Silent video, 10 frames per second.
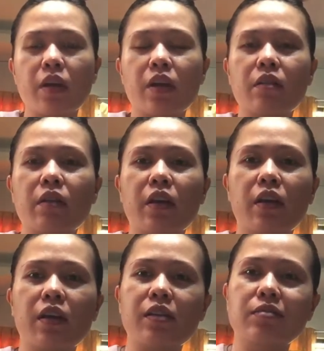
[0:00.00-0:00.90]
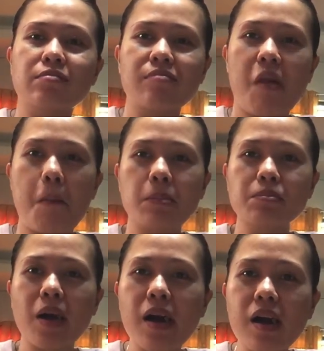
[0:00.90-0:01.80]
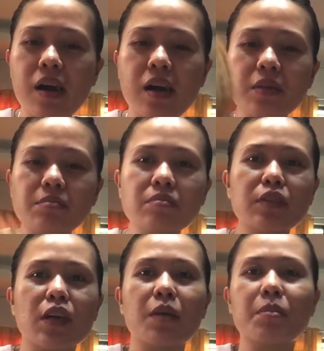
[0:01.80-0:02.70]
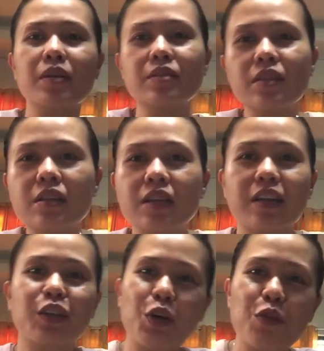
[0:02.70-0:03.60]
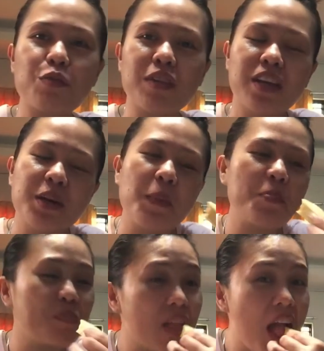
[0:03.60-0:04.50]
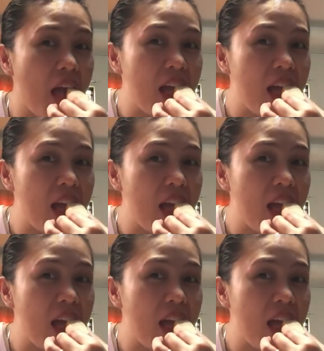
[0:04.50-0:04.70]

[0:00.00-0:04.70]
and then pan, saka pancit and coffee. Coffee